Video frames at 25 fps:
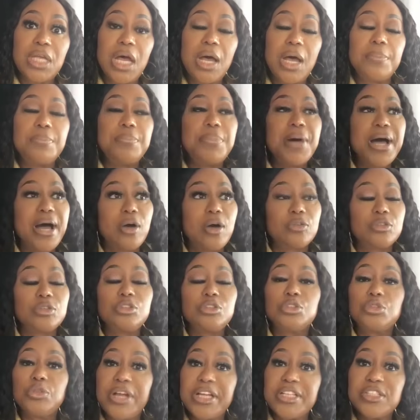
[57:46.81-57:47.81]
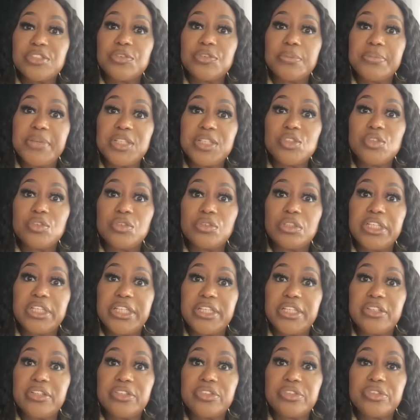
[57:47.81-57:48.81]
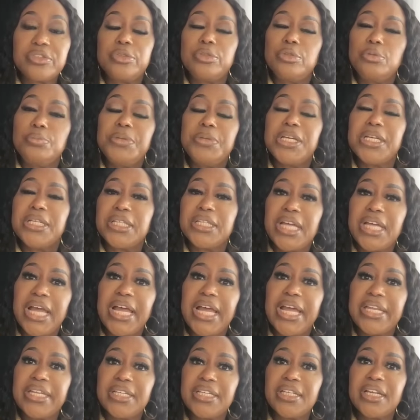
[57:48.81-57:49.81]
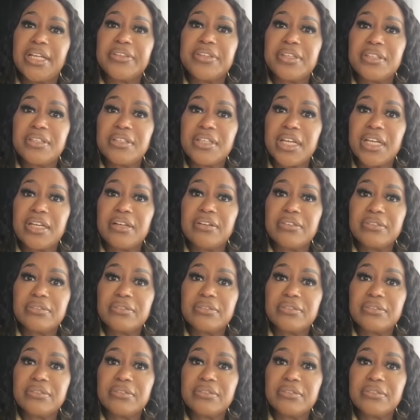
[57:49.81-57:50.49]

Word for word: about transformational leaders, you being the head and not the tail.